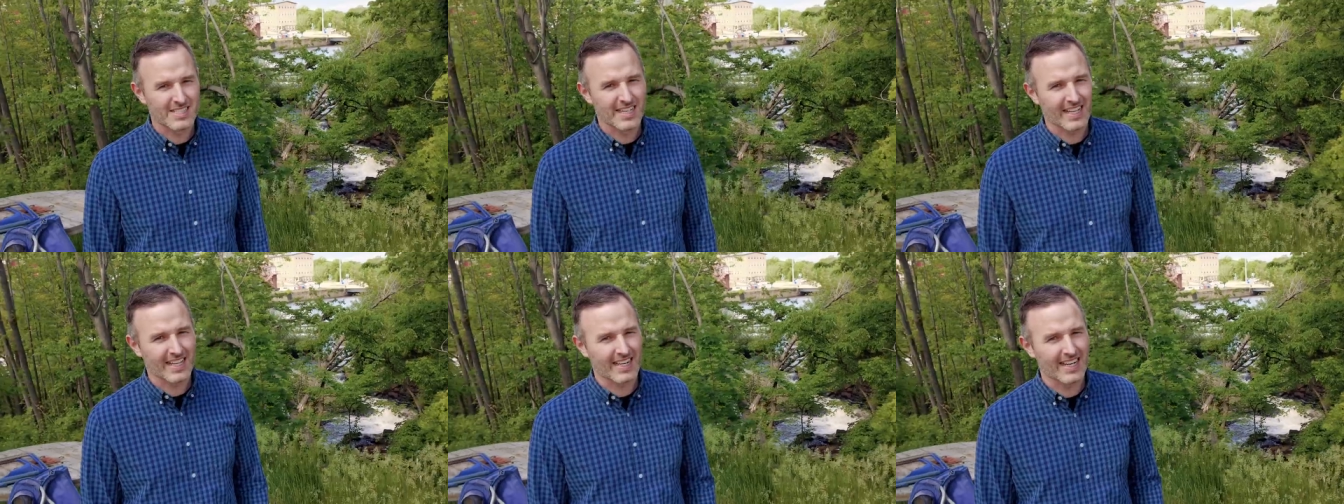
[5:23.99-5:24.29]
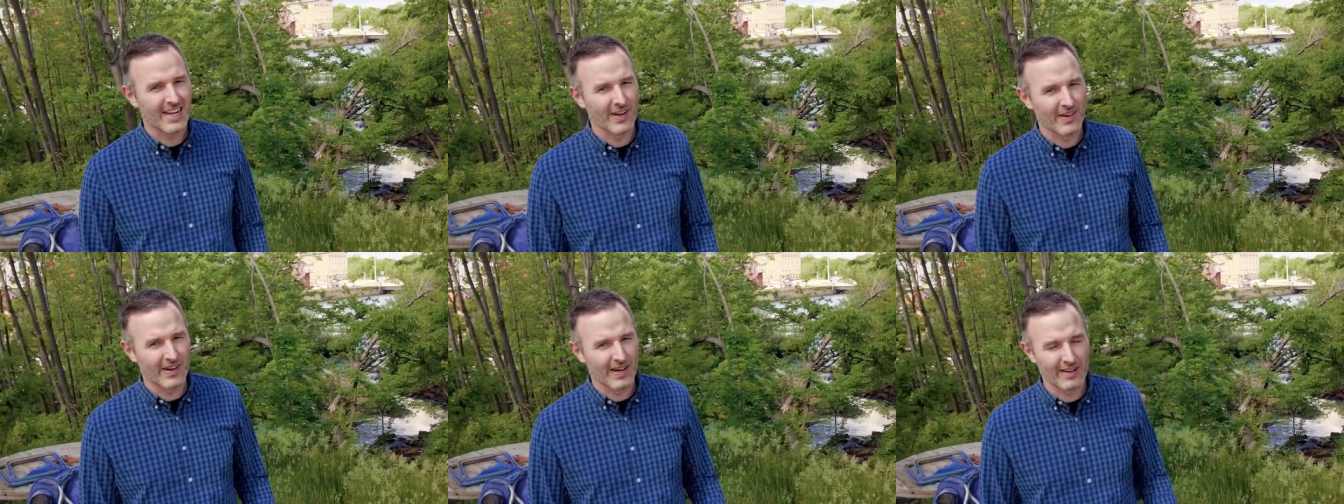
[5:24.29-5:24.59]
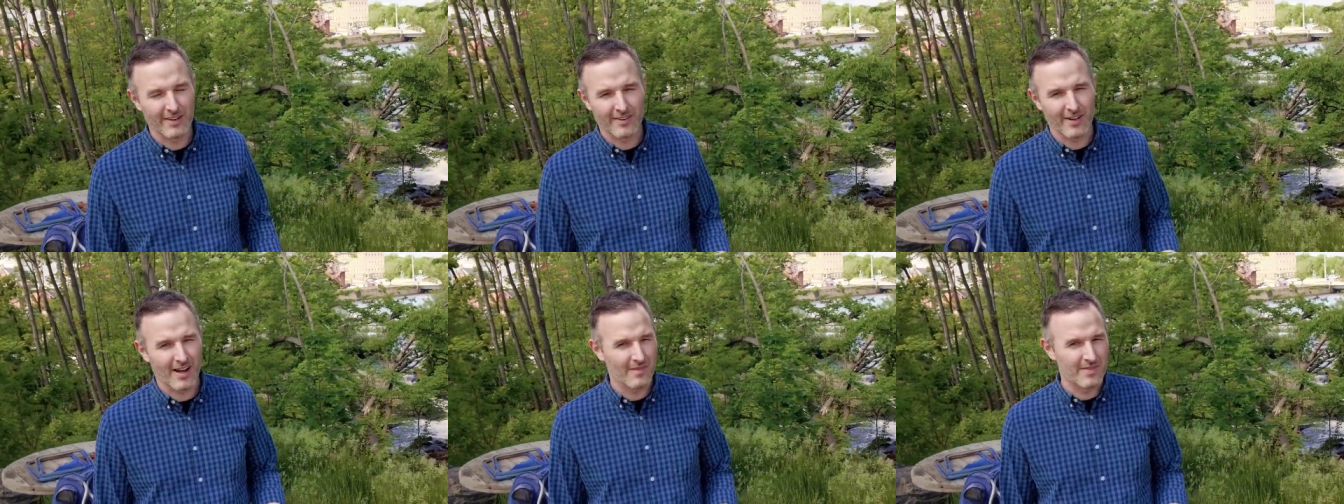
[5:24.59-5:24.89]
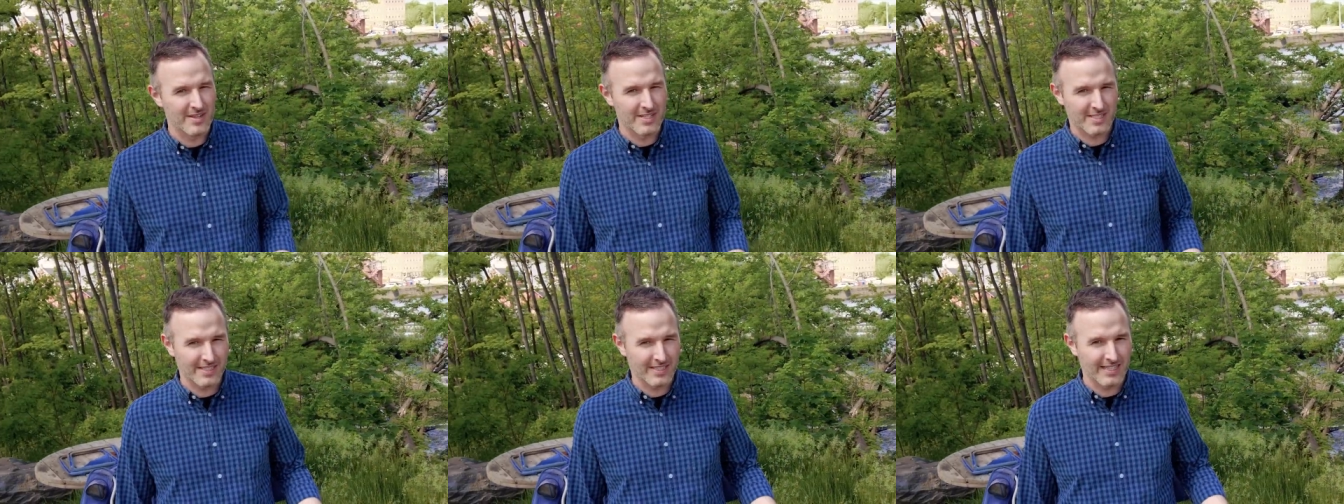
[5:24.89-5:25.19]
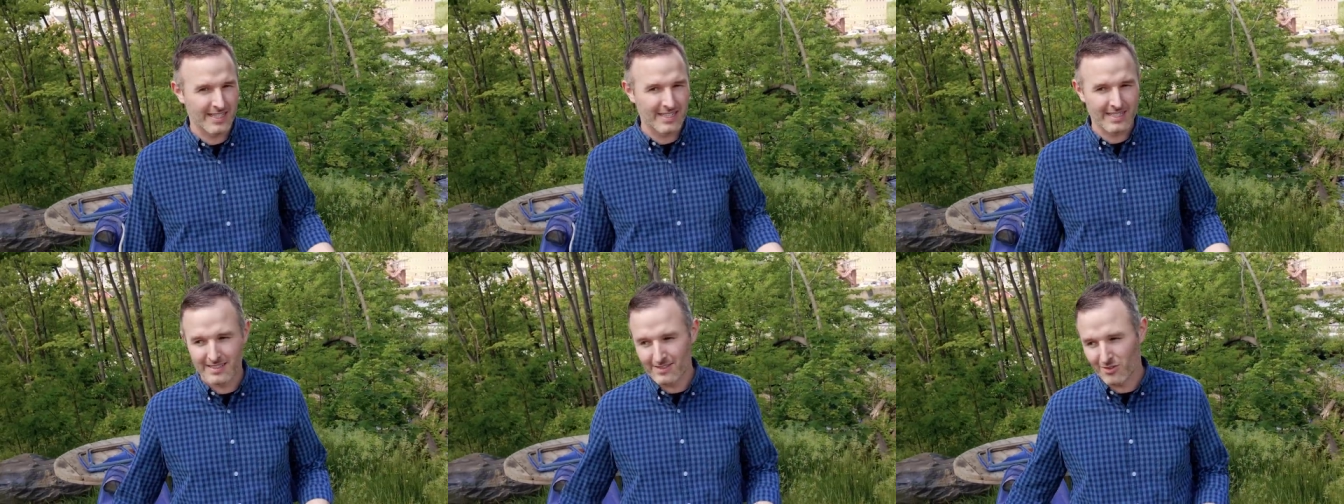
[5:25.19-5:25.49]
is like an area,
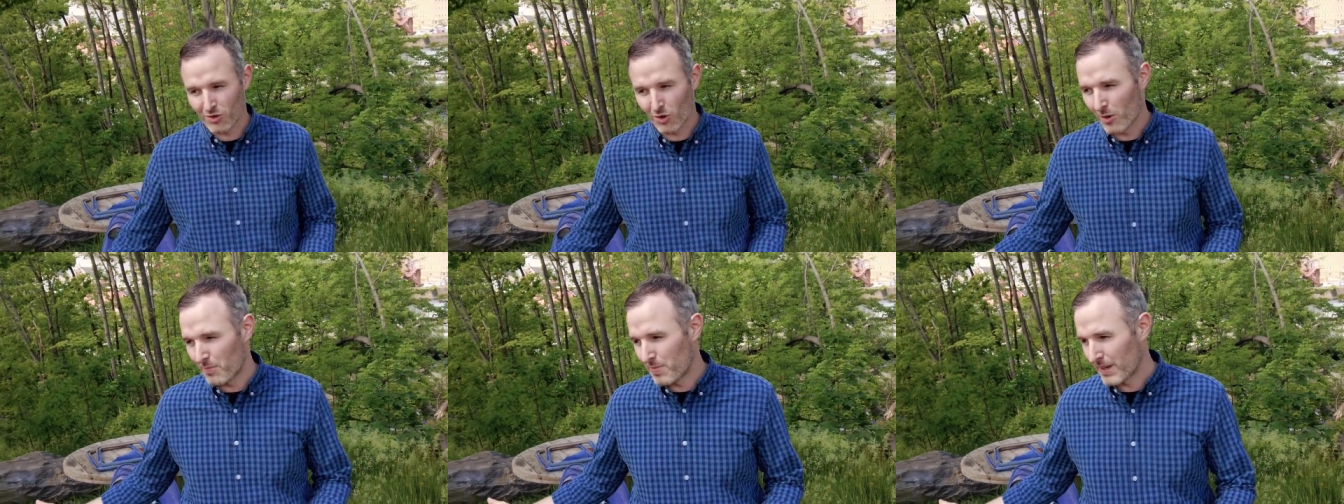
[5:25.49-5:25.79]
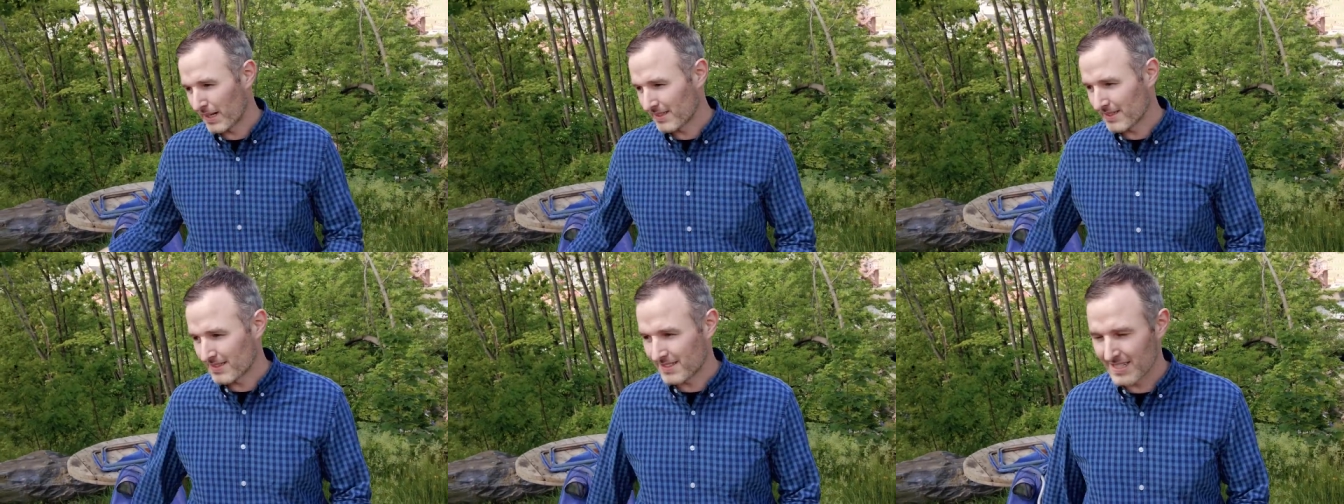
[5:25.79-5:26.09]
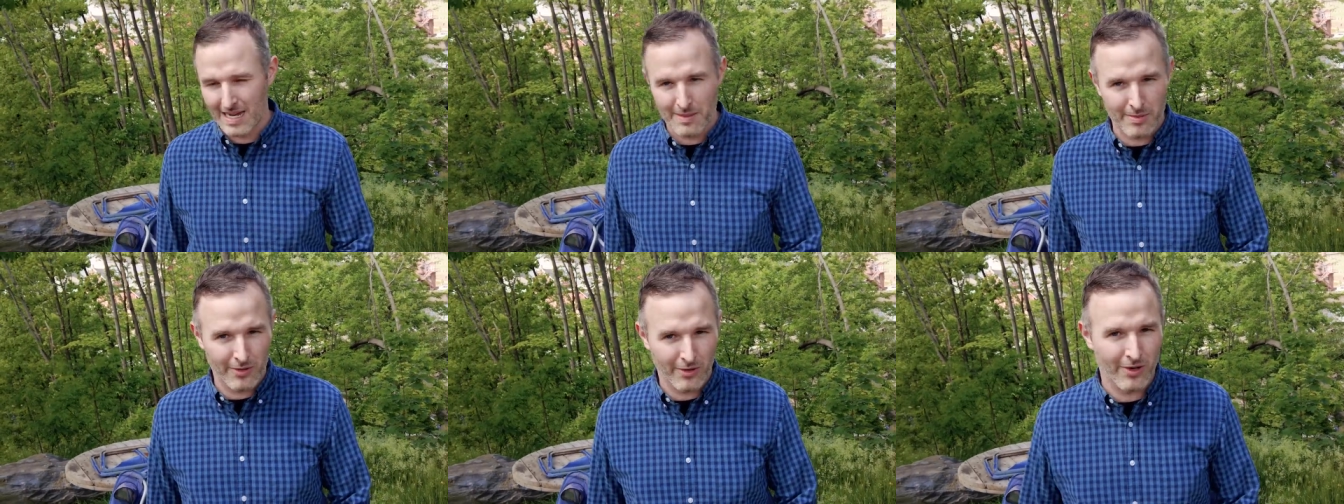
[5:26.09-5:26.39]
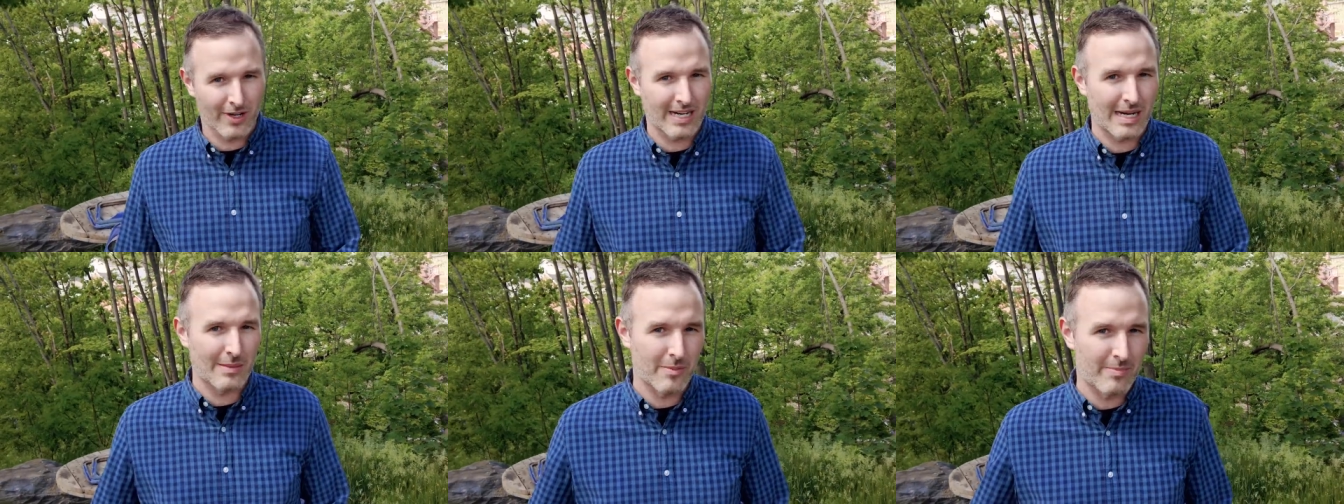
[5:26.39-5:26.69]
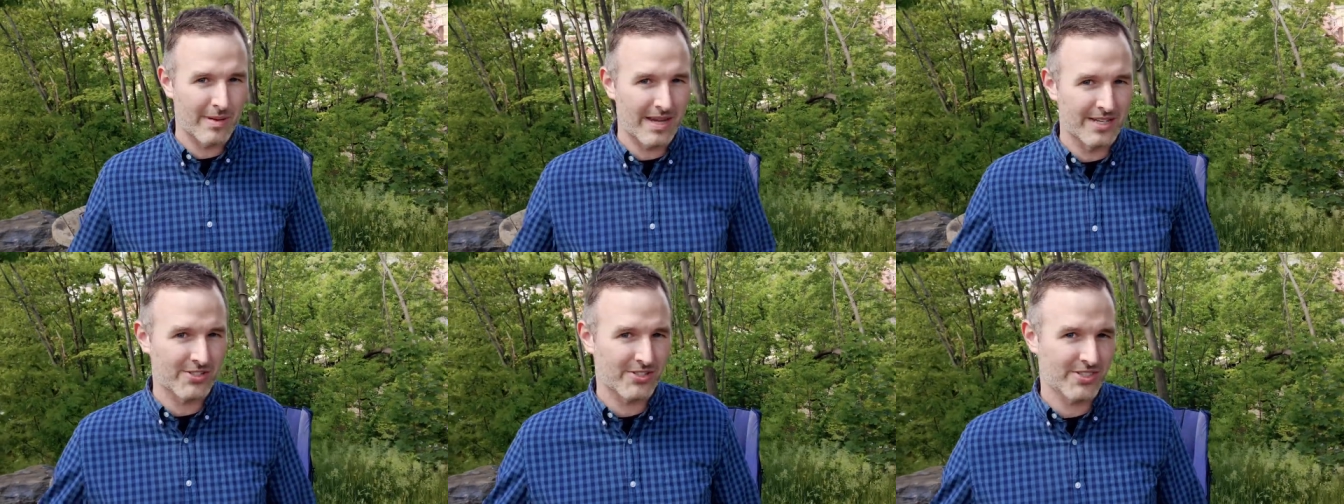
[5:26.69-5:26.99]
obviously, throw a picnic table or a
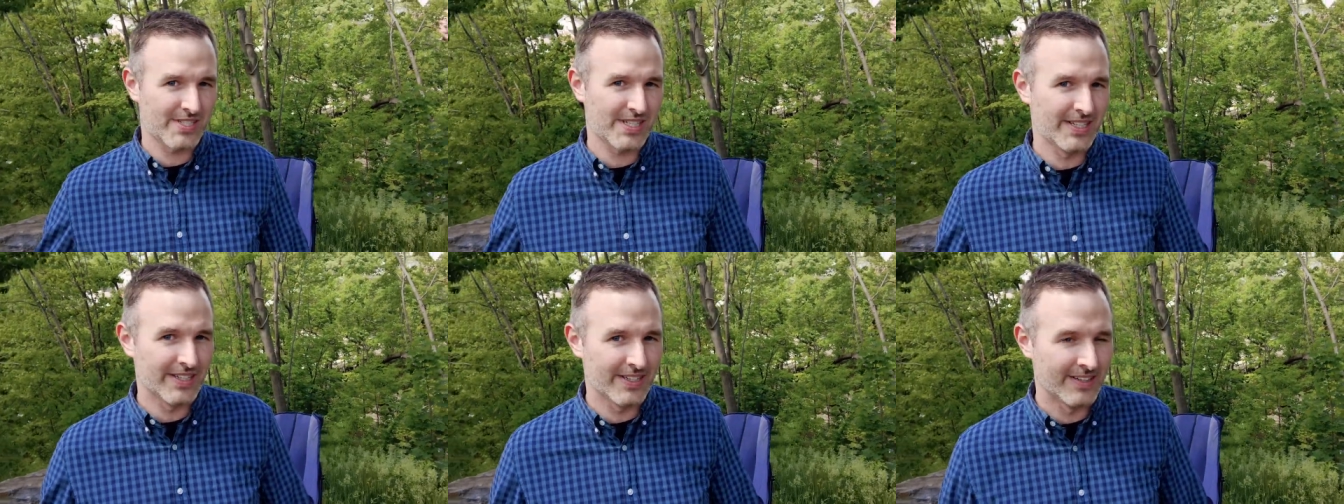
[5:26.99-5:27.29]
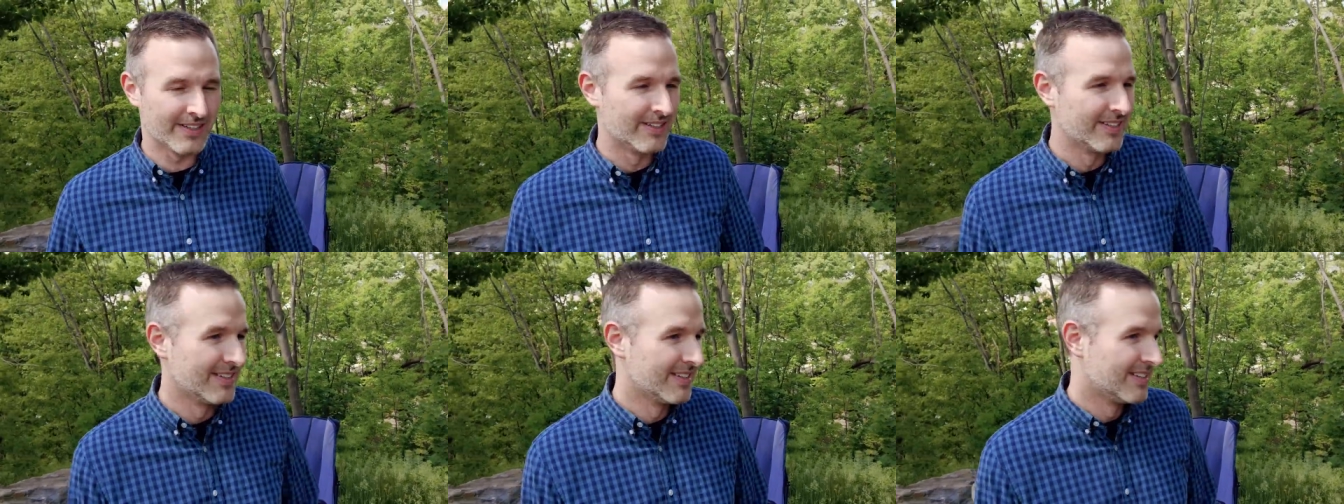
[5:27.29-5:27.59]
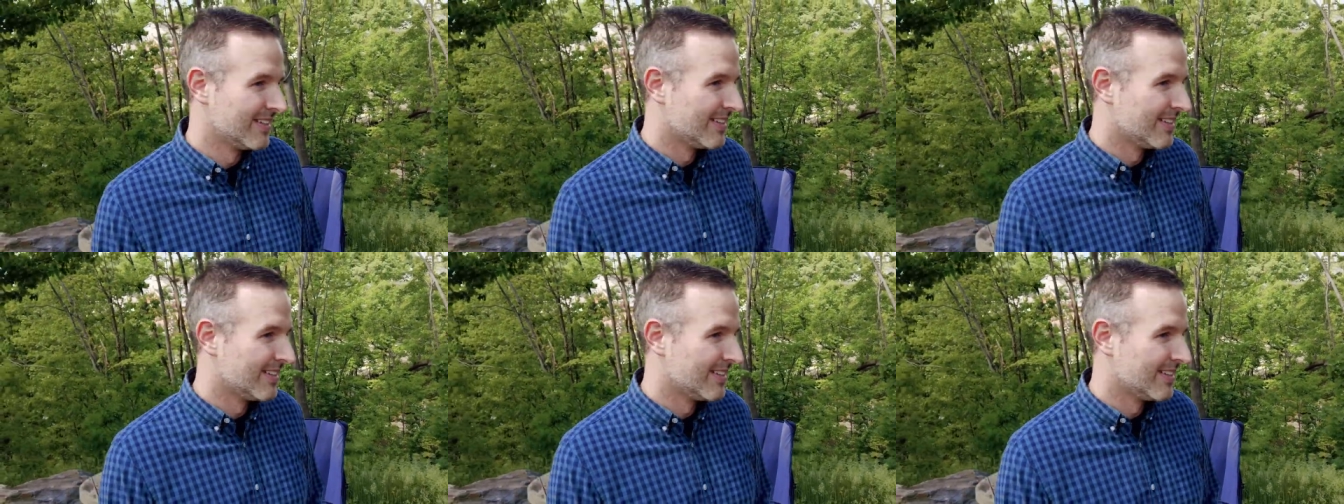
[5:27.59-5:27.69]
couple benches here,